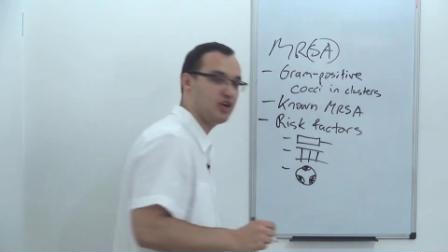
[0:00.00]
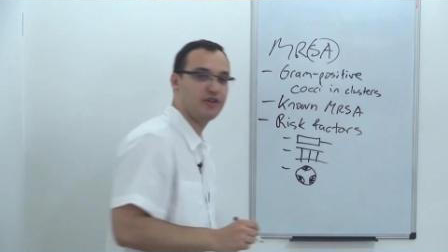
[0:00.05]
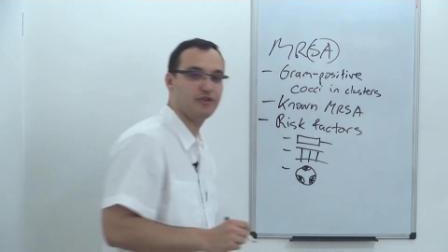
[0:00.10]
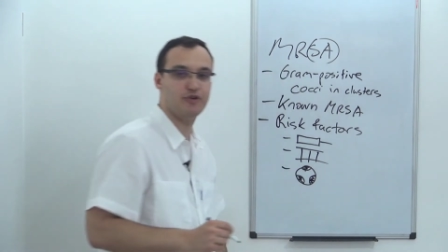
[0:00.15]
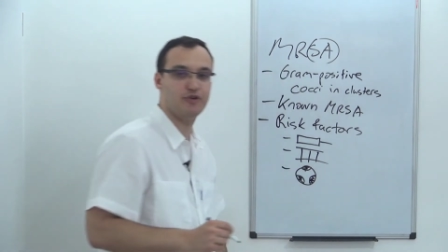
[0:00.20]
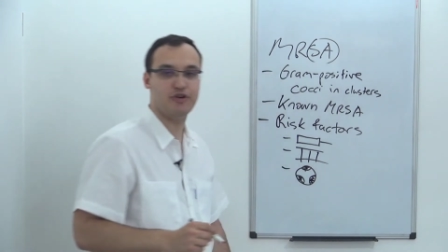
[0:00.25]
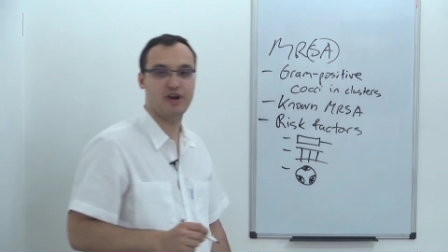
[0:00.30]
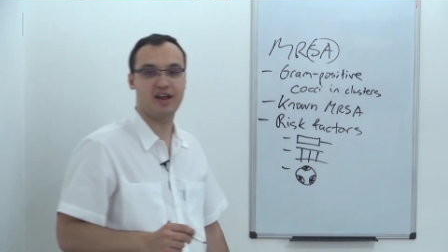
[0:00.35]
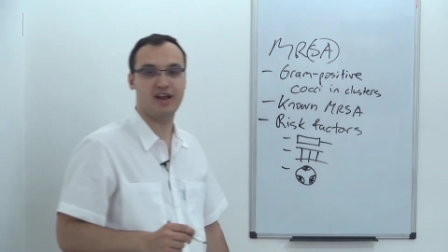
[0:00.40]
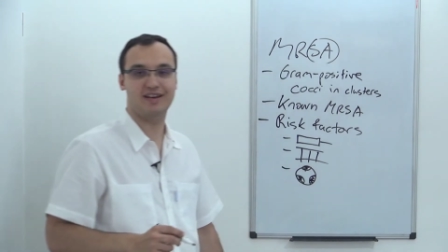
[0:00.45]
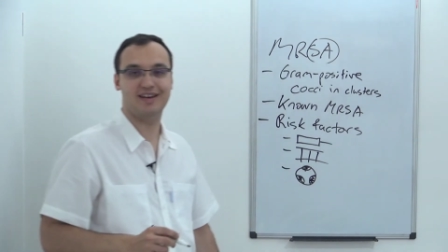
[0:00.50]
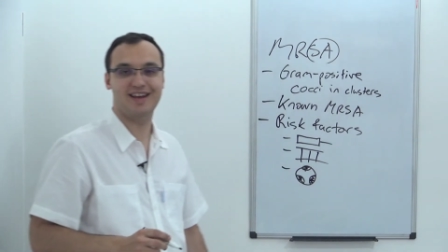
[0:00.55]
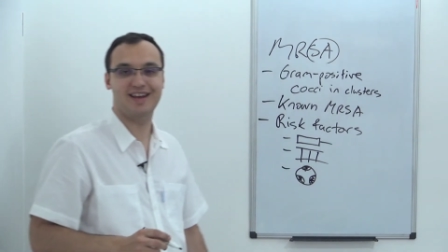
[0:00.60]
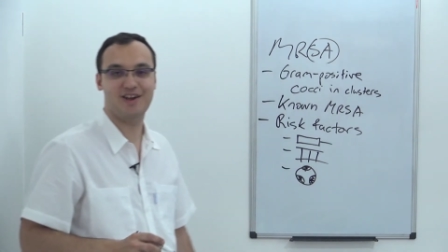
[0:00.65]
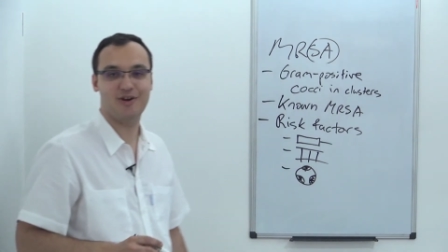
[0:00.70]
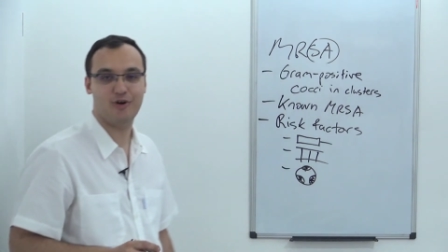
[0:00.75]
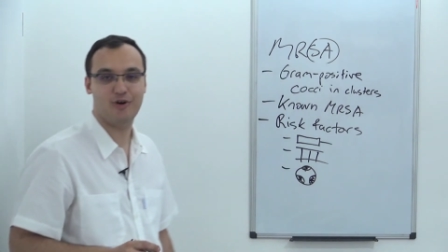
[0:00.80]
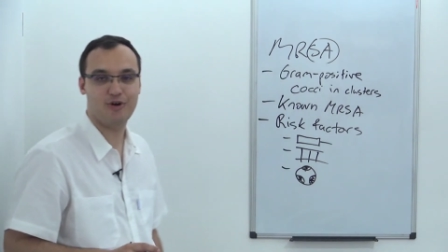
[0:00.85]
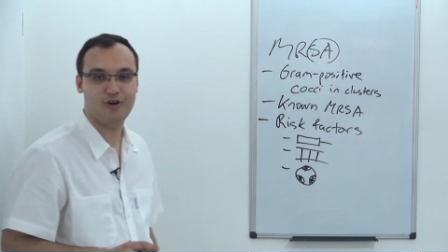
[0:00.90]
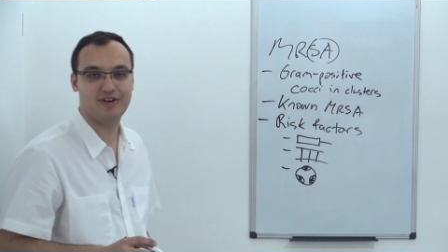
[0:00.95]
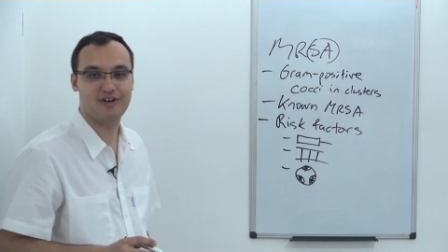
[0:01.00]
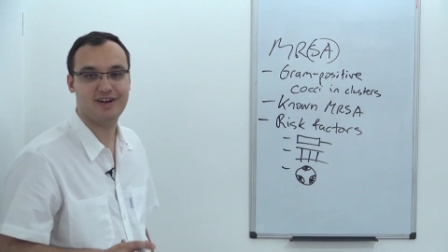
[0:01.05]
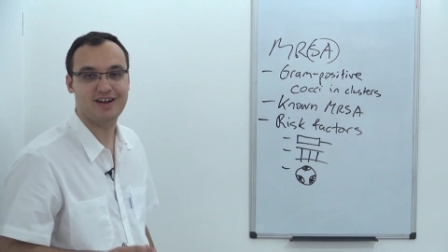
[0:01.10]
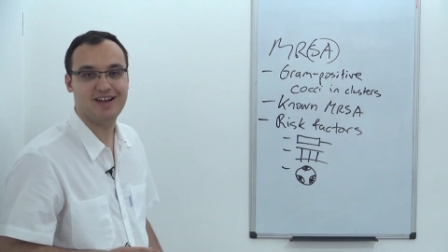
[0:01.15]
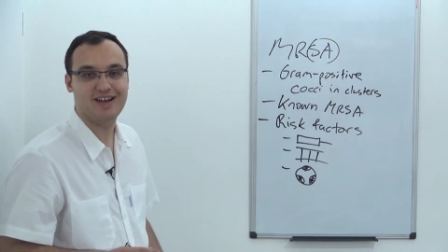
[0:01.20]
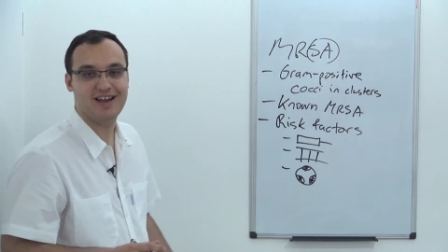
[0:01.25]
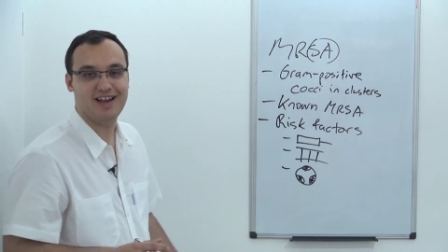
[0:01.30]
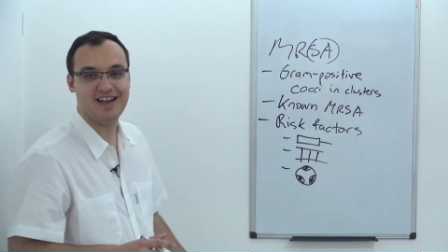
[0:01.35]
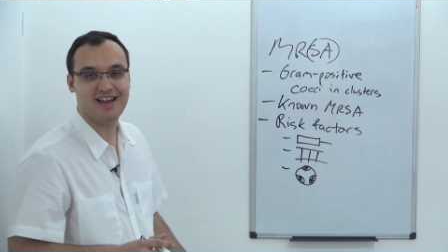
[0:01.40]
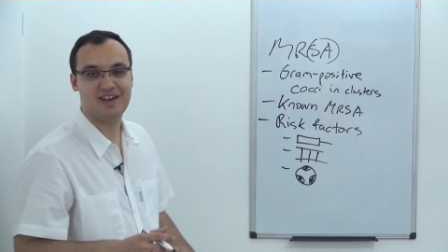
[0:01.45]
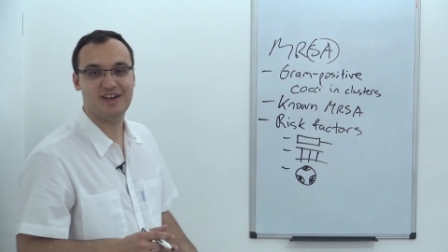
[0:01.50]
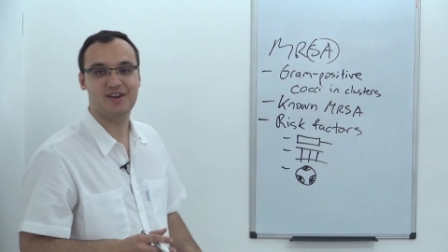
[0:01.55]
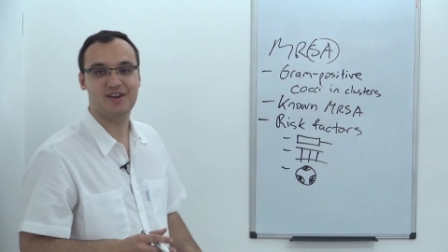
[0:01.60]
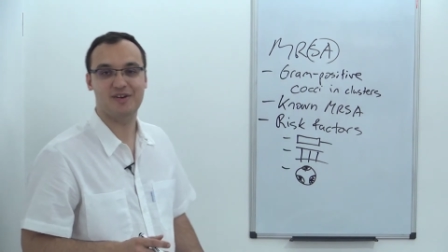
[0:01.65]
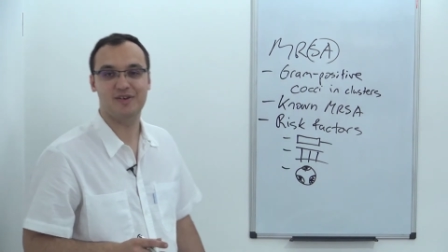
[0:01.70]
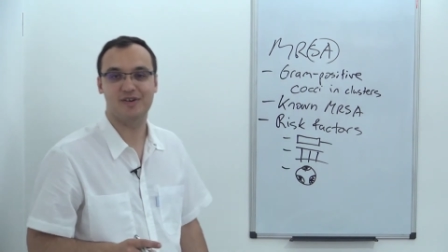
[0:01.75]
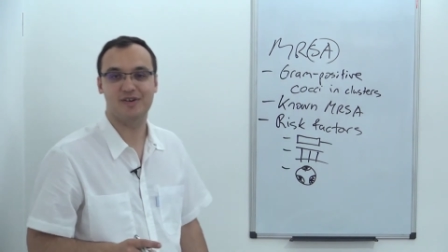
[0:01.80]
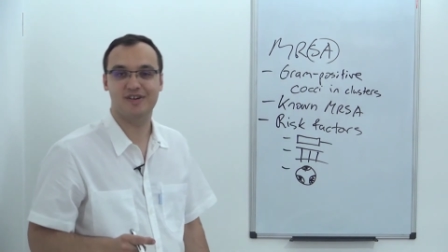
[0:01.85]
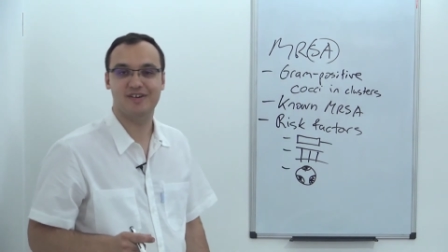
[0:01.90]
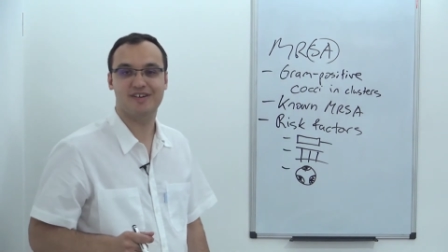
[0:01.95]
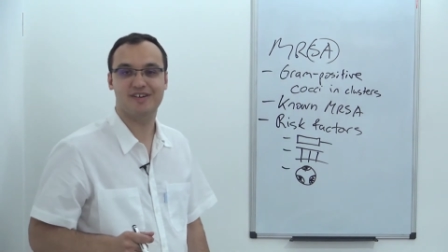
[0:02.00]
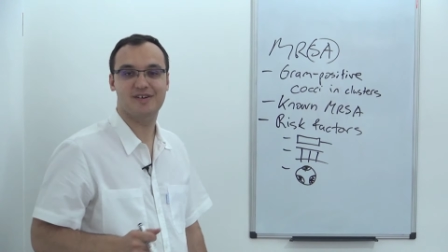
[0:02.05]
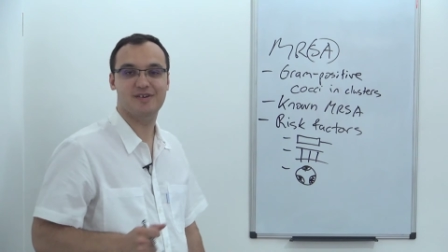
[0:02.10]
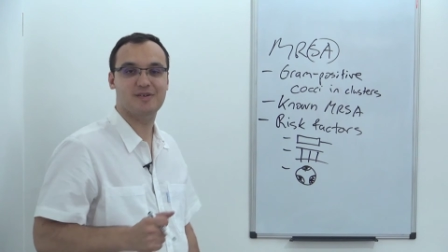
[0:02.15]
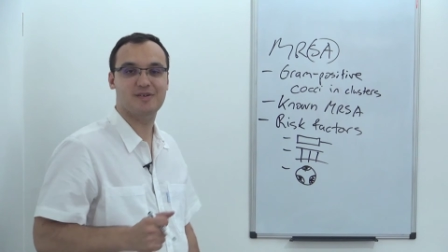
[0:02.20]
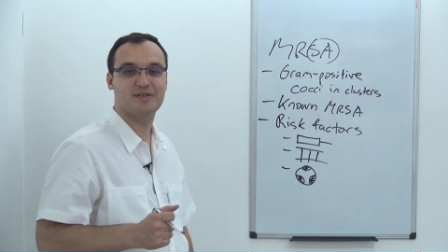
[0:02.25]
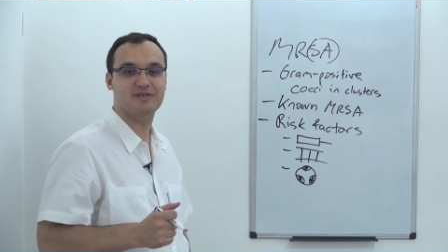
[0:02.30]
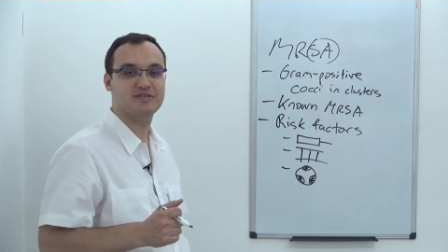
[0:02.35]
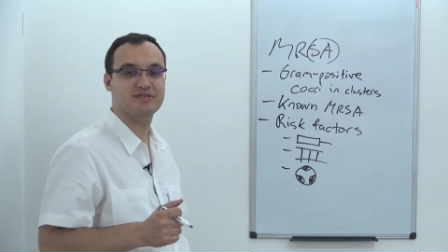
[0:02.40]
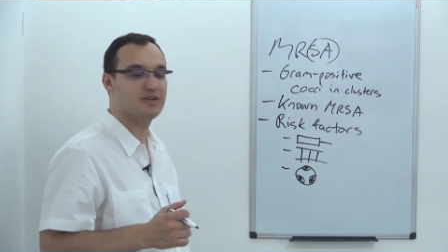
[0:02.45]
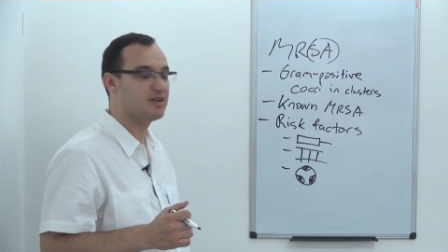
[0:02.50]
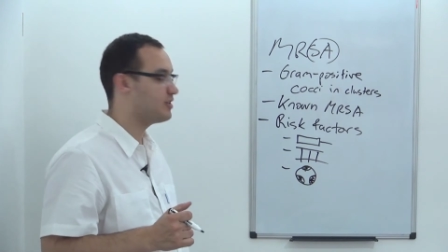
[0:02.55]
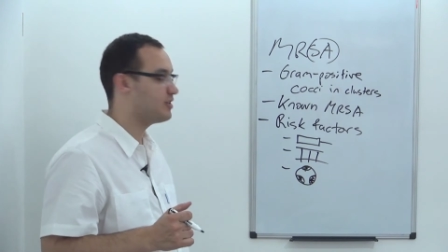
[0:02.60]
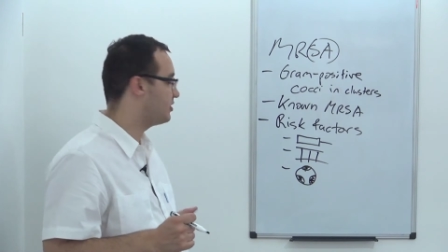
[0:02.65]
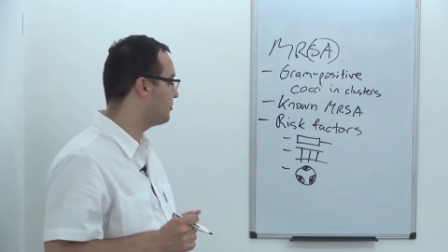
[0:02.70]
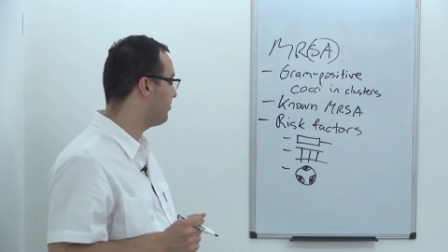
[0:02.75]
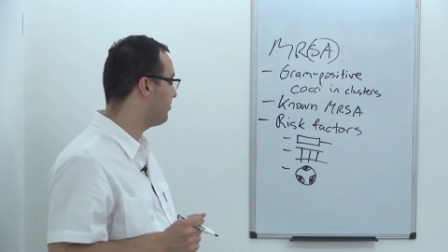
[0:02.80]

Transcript: other and they are uh,